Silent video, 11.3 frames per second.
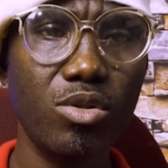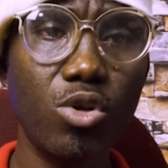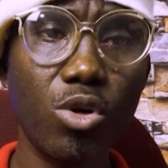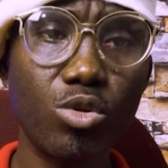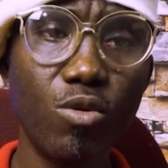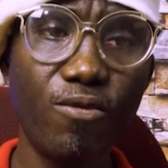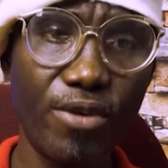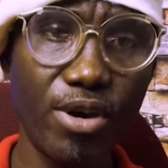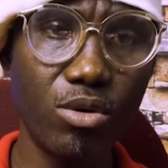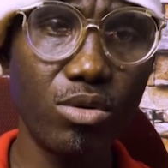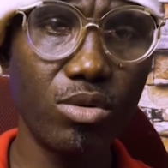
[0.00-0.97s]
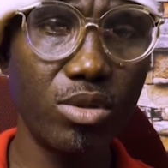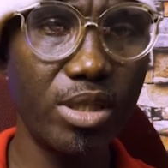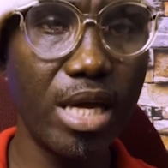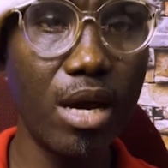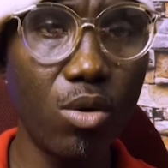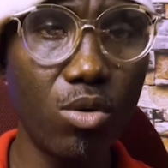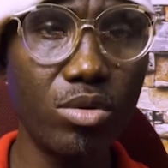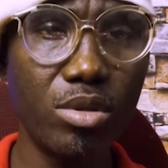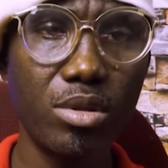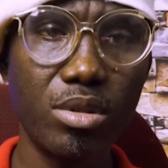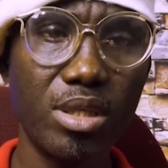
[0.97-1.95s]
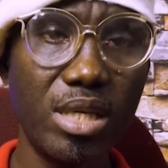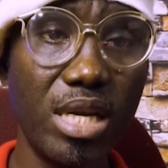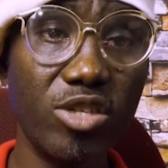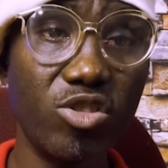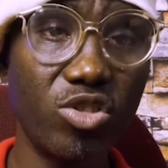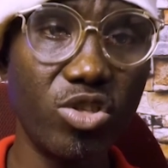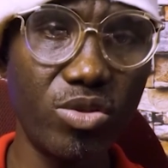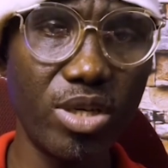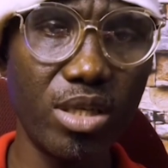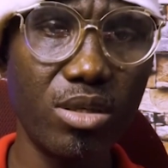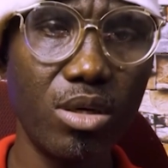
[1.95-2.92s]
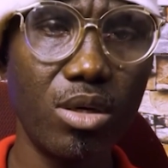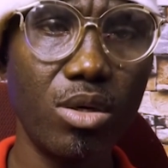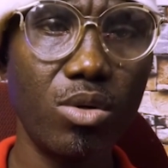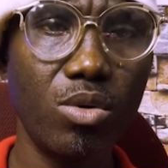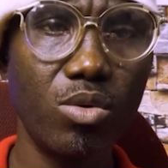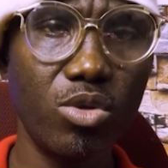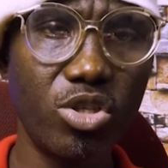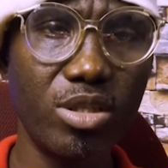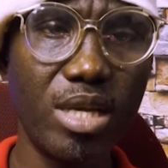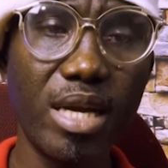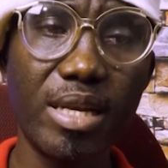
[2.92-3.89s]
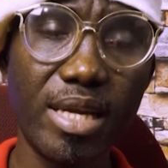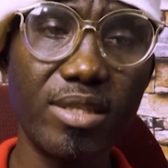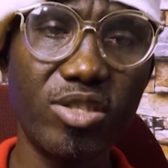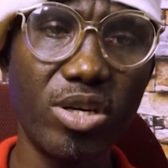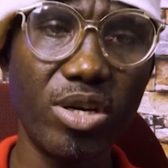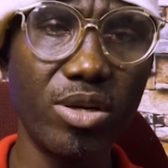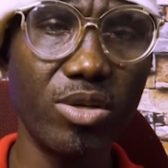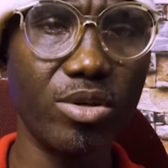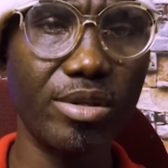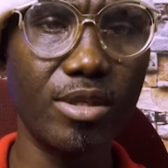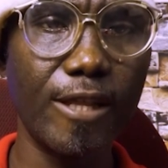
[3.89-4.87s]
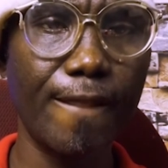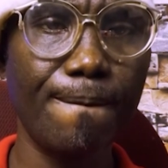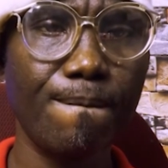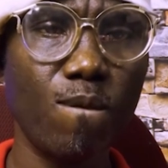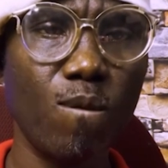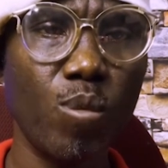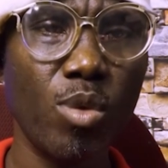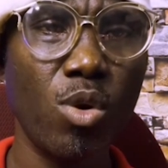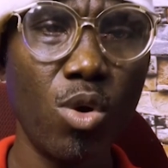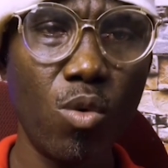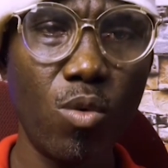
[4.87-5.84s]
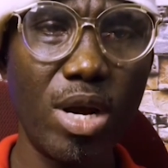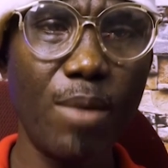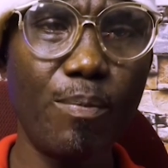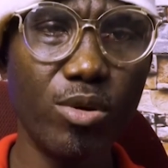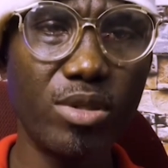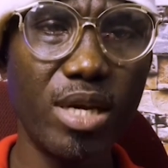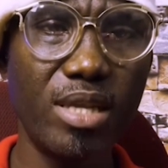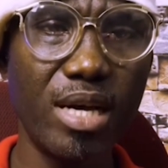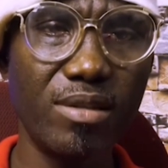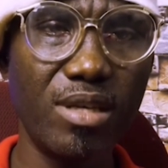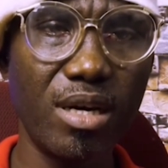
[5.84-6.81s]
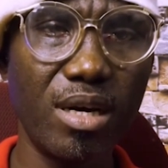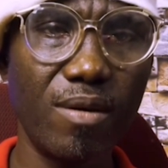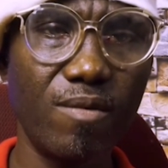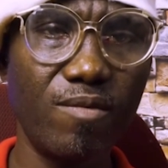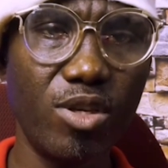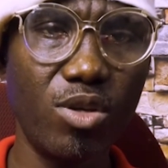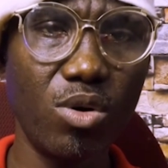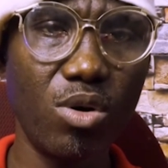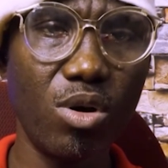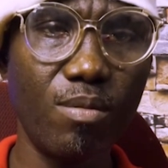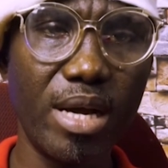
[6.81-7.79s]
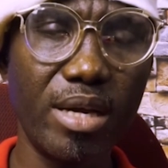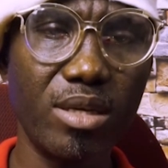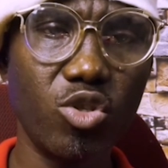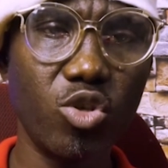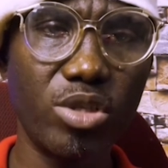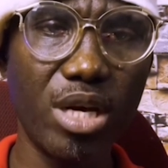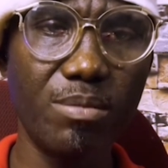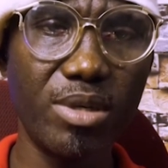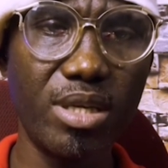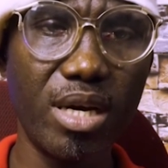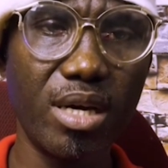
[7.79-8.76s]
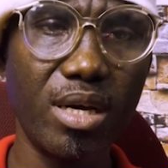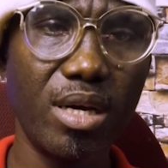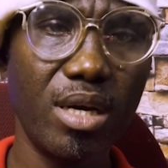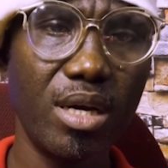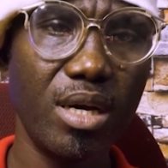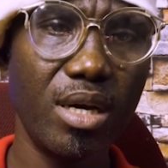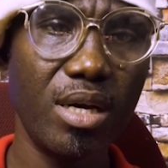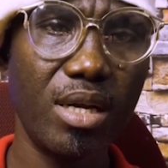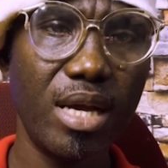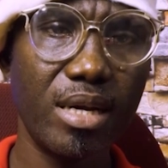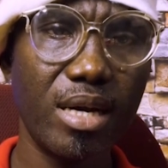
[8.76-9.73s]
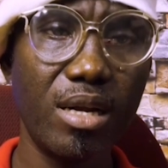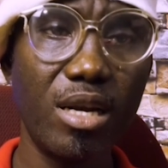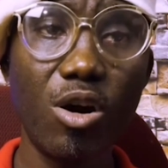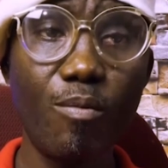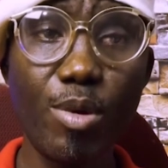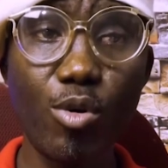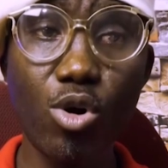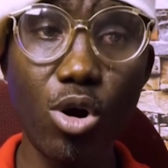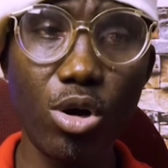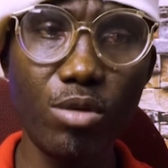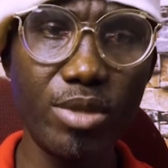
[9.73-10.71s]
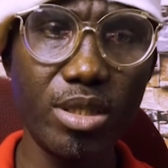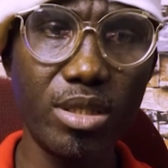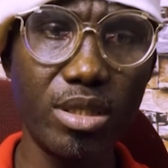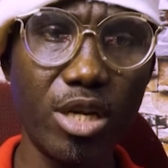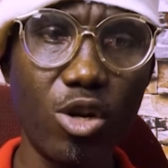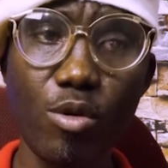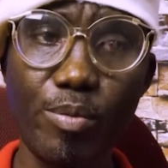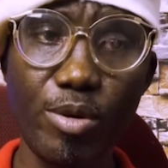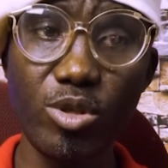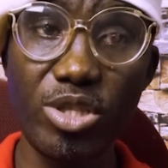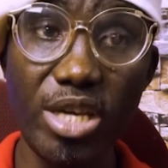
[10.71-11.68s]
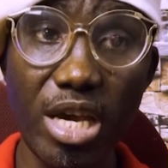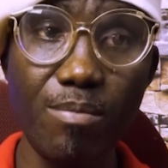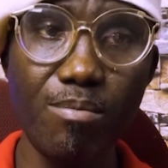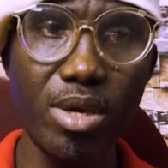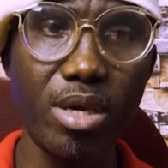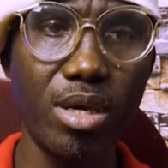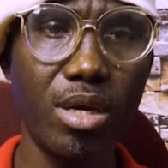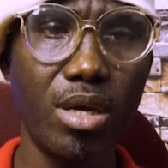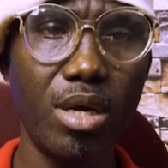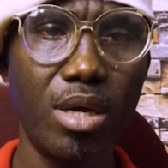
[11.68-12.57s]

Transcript: not to fail their own next children, which is their next generation. When I posted that video on my social media, like a lot of people called me, a lot of people DM me,